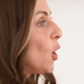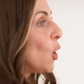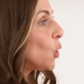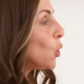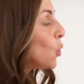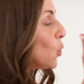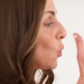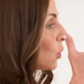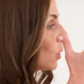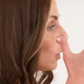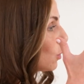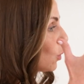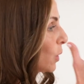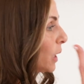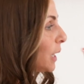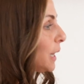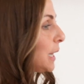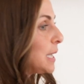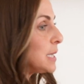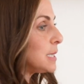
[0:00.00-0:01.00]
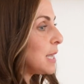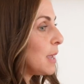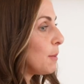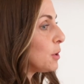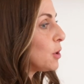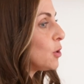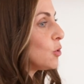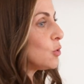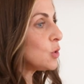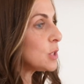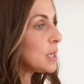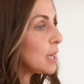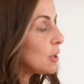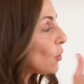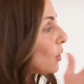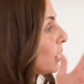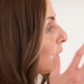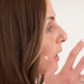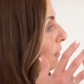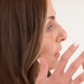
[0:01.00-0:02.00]
who really is able to understand
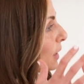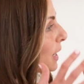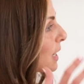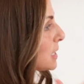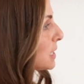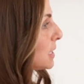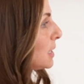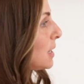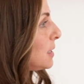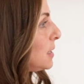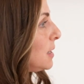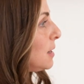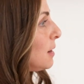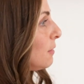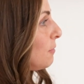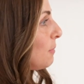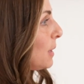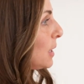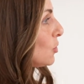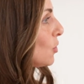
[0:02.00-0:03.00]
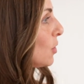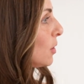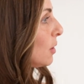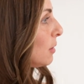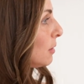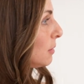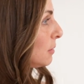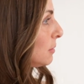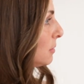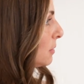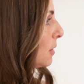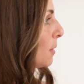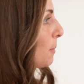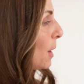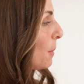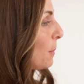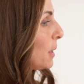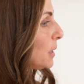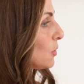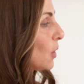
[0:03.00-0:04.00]
her and even has an idea of
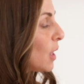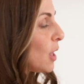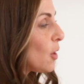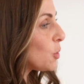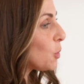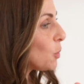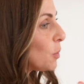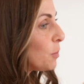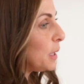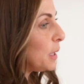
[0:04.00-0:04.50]
about mental health will